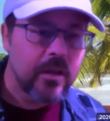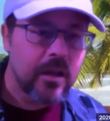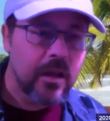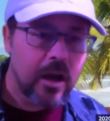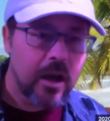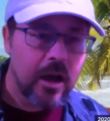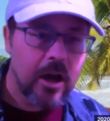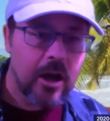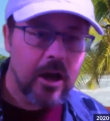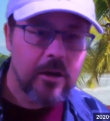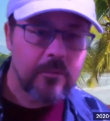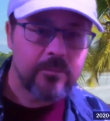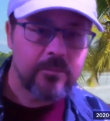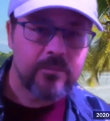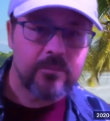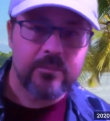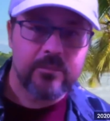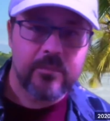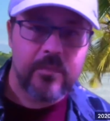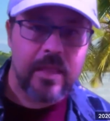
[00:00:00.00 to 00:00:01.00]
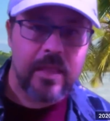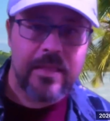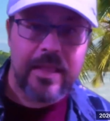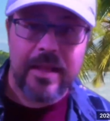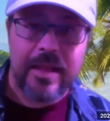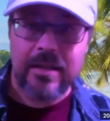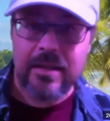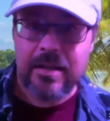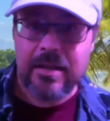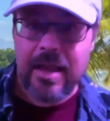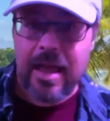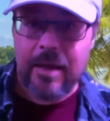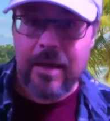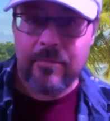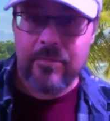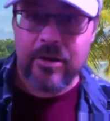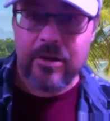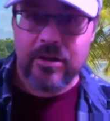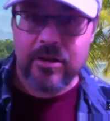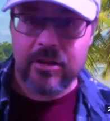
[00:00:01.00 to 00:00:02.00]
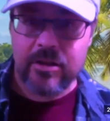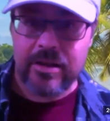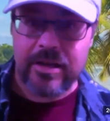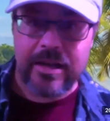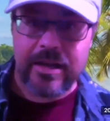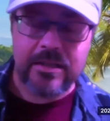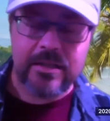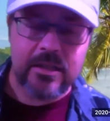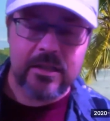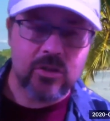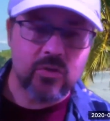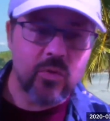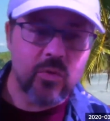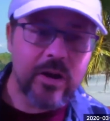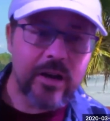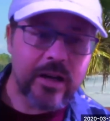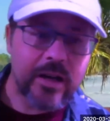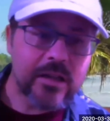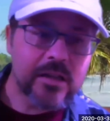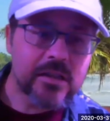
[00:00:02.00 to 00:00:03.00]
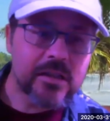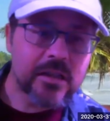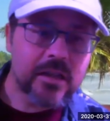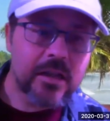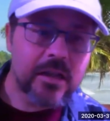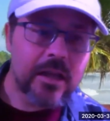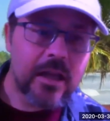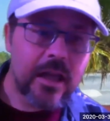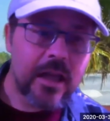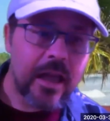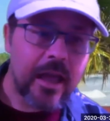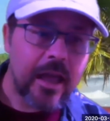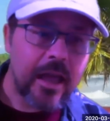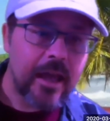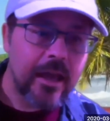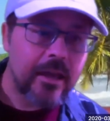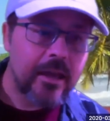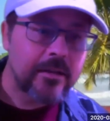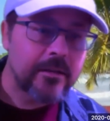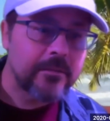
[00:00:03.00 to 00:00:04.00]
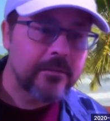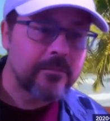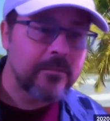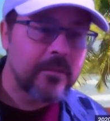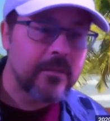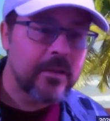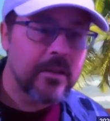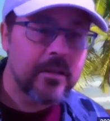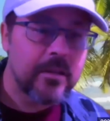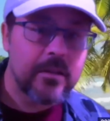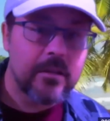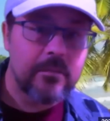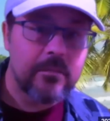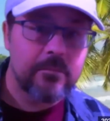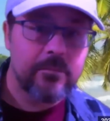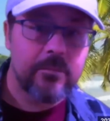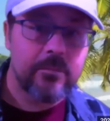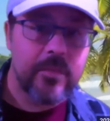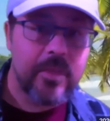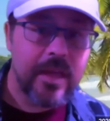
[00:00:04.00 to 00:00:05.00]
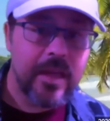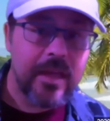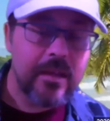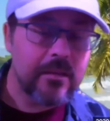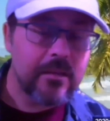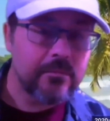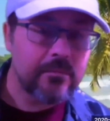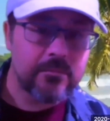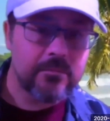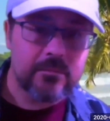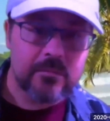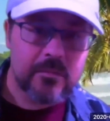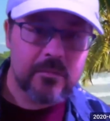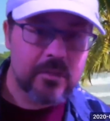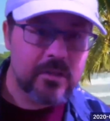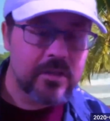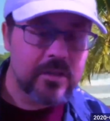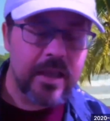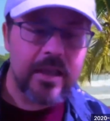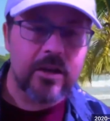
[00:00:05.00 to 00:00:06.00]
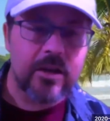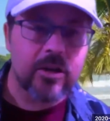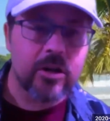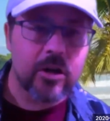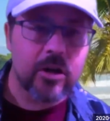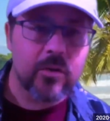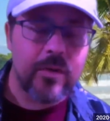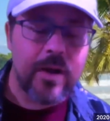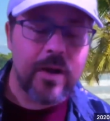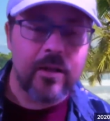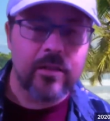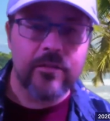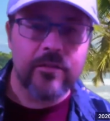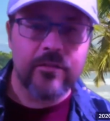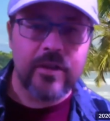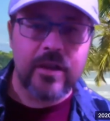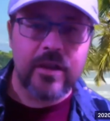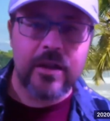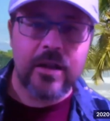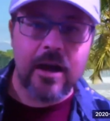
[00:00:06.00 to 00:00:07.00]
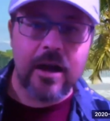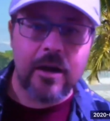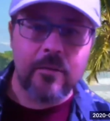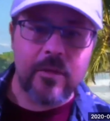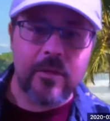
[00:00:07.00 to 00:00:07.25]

And that didn't happen until the 1920s. And then later, around the Vietnam